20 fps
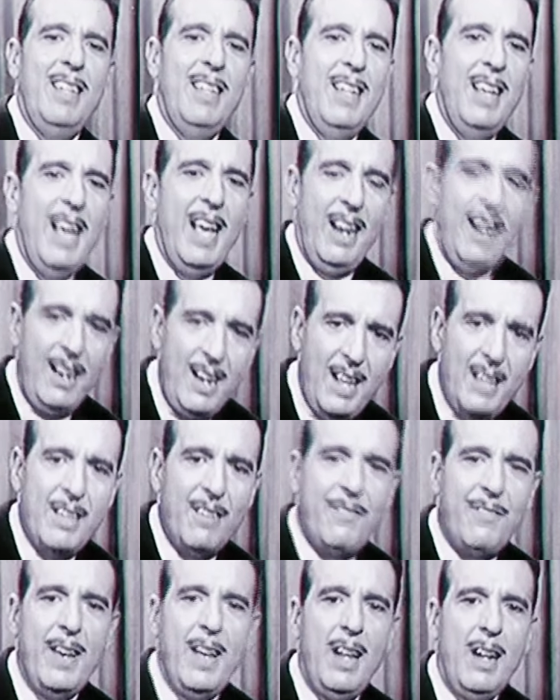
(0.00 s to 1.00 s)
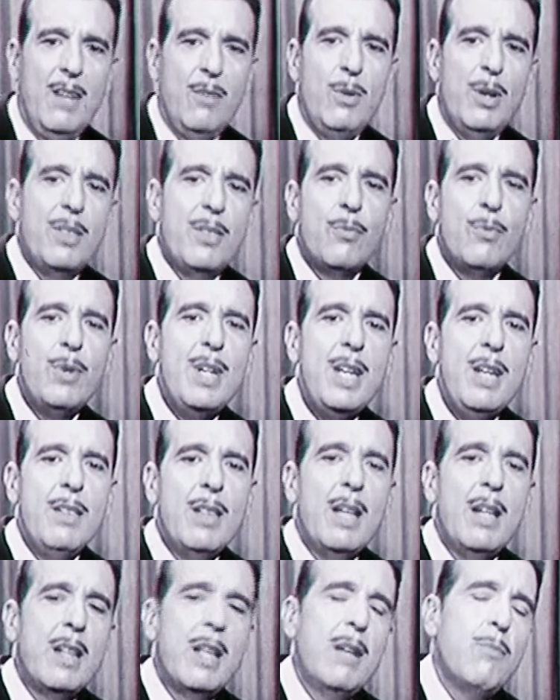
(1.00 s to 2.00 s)
And another fella with re
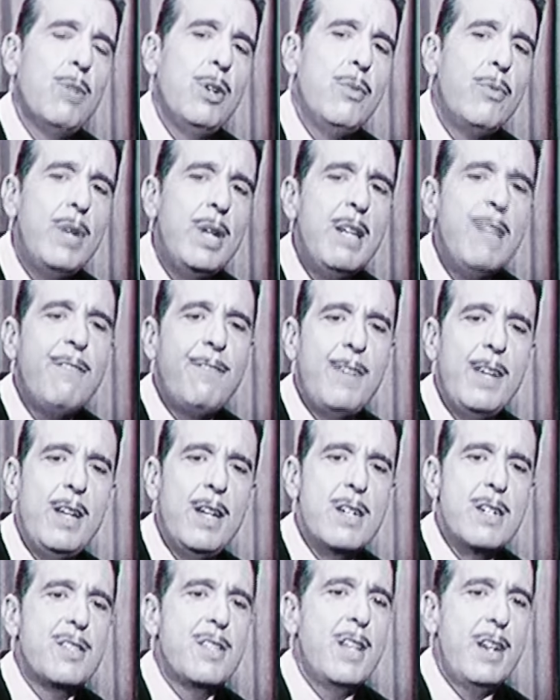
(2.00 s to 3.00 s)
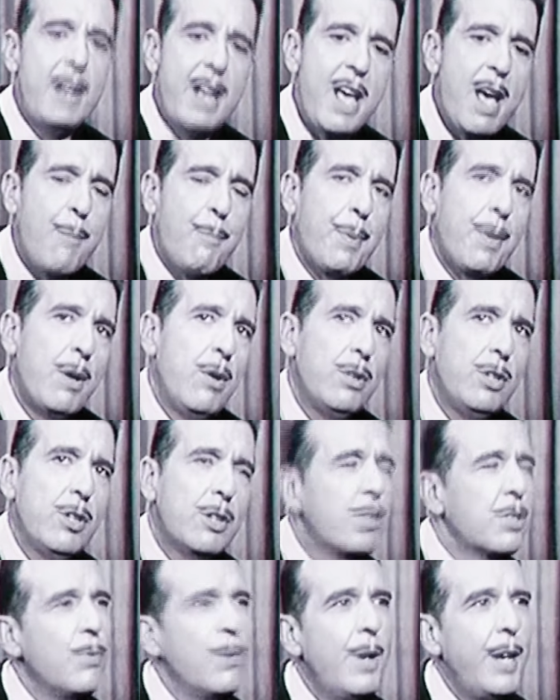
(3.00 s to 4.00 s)
that, that would refuzz the nap on
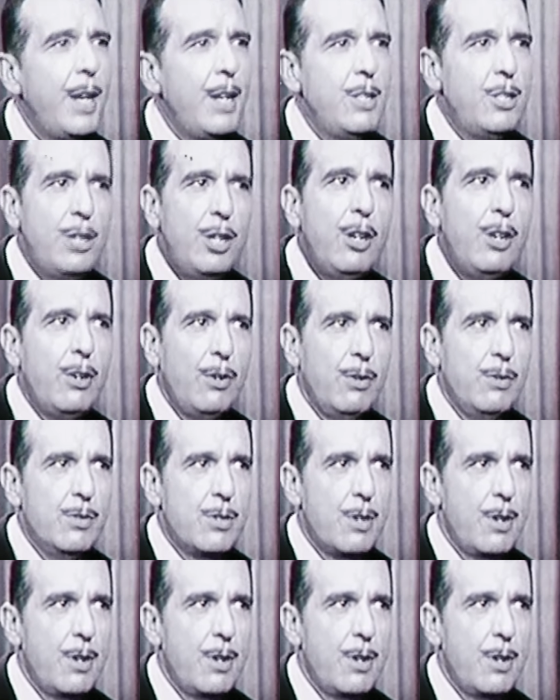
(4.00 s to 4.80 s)
your suede shoes.